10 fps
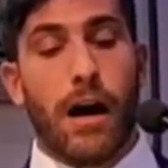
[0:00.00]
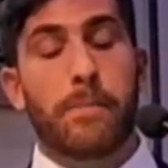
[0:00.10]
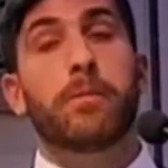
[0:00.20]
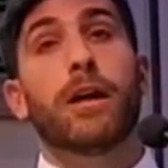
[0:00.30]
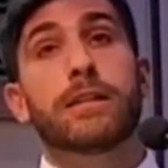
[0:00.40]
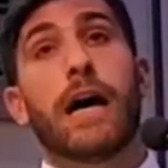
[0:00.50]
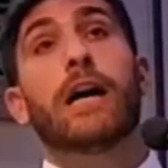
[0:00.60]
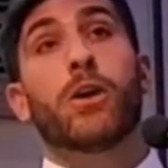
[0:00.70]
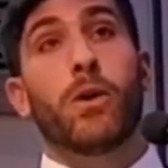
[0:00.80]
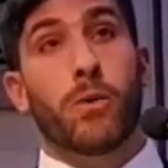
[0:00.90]
um, plus
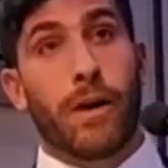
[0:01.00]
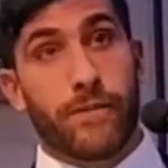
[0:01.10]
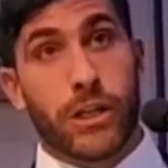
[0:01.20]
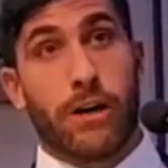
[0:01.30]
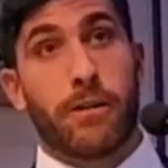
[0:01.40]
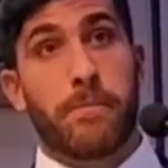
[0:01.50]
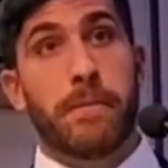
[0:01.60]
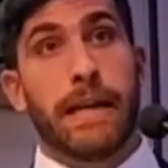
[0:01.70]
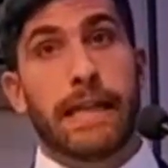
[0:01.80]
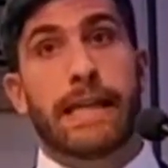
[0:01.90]
ongoing rev share,
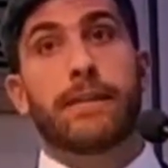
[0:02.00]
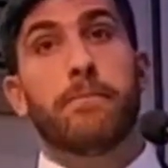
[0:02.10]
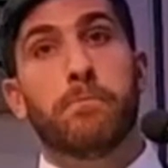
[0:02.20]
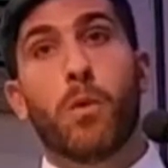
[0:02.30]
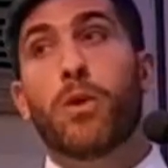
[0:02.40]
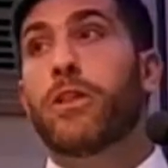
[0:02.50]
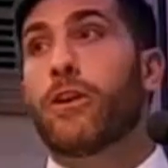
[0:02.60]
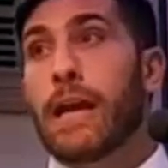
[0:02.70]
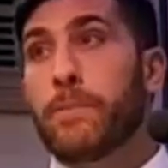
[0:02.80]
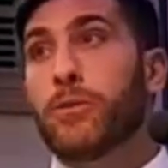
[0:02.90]
meaning that the
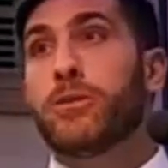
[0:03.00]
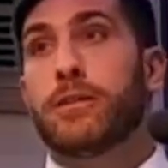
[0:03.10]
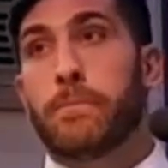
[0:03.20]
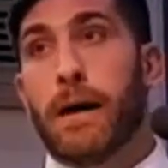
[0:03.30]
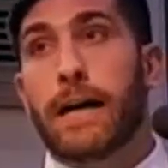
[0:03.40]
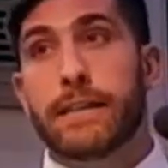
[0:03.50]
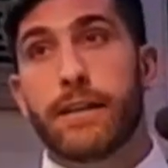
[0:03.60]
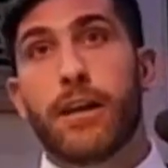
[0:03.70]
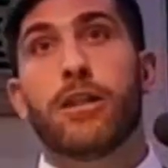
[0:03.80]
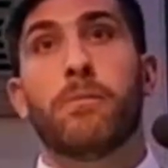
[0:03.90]
more they're able to
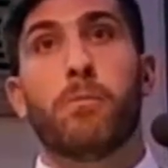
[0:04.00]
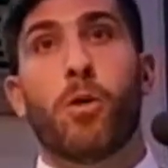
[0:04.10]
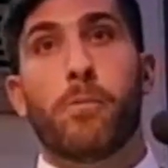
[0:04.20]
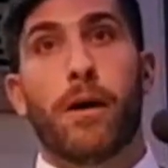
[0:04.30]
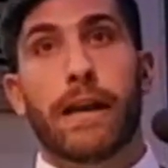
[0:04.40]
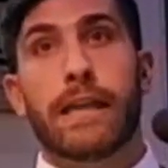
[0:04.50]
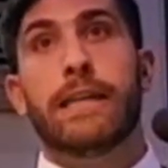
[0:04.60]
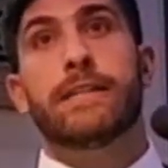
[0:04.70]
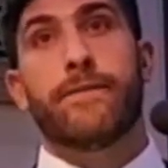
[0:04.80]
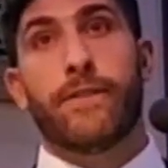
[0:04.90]
deposit, the more
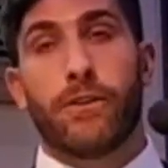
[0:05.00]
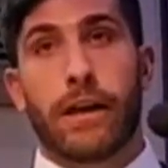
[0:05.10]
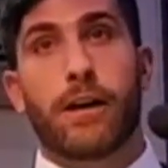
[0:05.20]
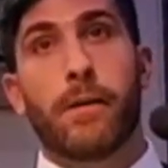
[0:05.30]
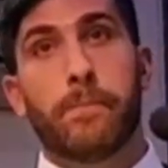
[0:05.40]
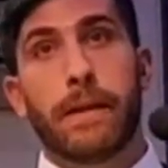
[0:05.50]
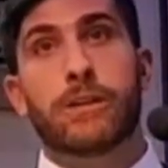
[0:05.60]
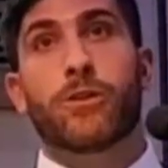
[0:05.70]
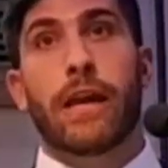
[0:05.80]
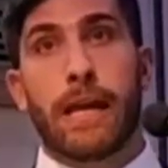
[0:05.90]
money these affiliate
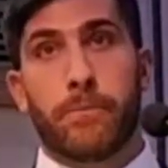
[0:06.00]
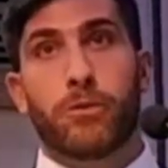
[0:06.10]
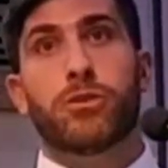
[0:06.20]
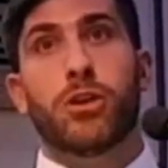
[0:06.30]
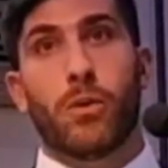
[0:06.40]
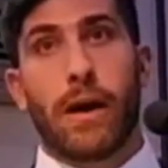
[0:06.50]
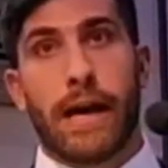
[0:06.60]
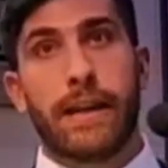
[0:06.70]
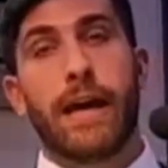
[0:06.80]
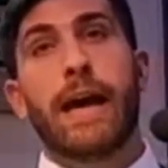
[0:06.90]
companies are able to
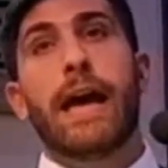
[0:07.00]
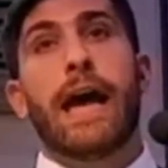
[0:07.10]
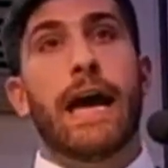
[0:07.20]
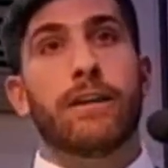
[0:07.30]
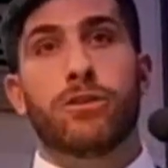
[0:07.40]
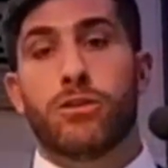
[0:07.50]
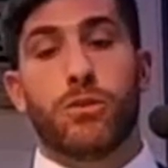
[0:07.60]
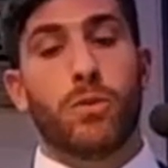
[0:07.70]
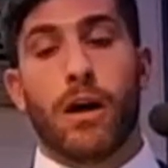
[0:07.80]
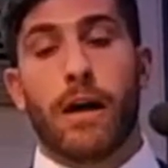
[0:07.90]
go ahead and
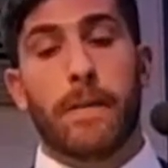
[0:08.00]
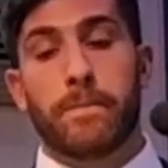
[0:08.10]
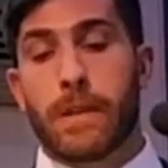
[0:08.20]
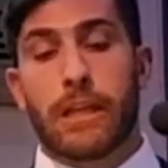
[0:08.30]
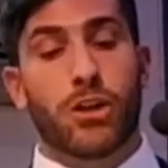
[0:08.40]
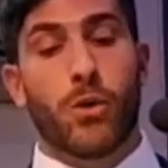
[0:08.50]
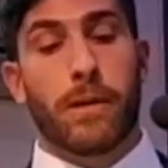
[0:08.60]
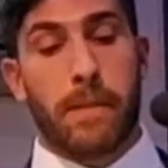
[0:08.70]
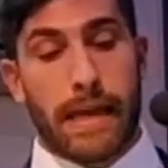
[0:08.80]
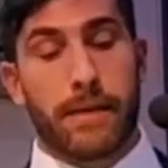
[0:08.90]
to, um, to
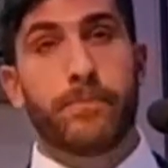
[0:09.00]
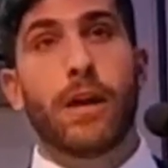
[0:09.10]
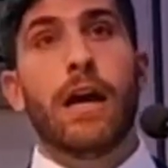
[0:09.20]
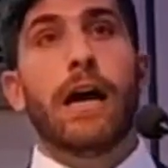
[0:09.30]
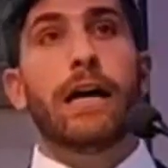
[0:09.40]
go ahead and make.